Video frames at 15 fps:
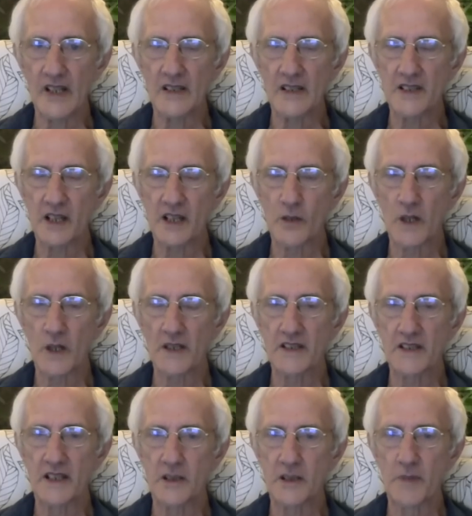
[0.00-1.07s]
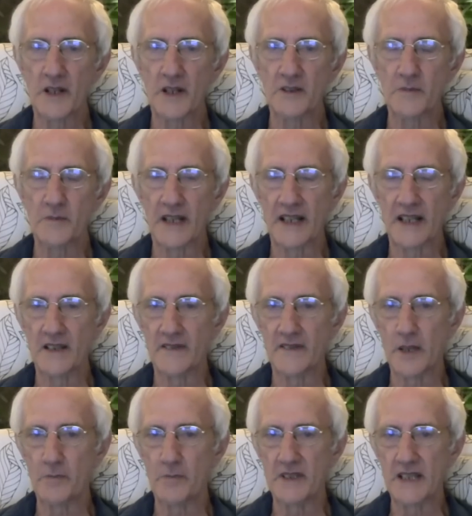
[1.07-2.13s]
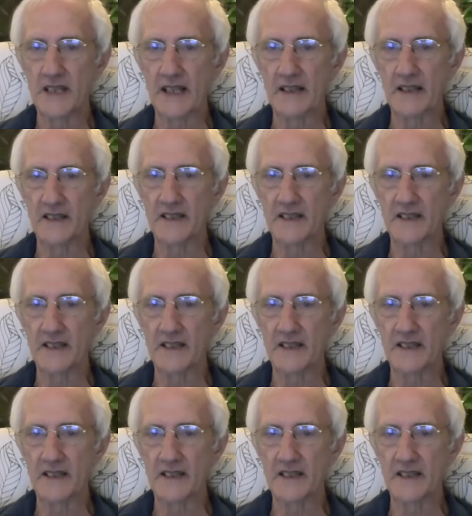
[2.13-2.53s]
So what the bottom line of that particular